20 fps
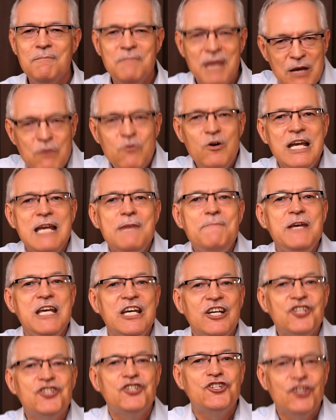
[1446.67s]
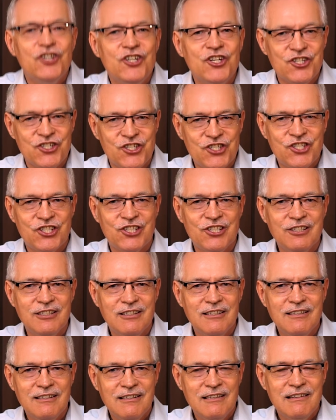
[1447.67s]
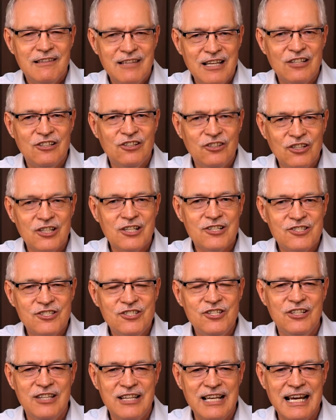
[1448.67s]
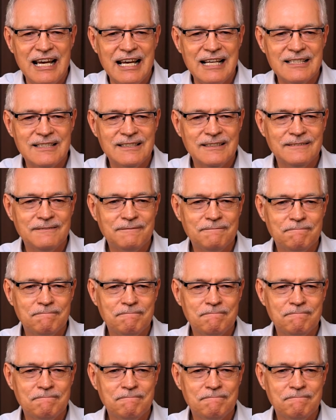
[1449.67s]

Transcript: May we be a church that looks to that.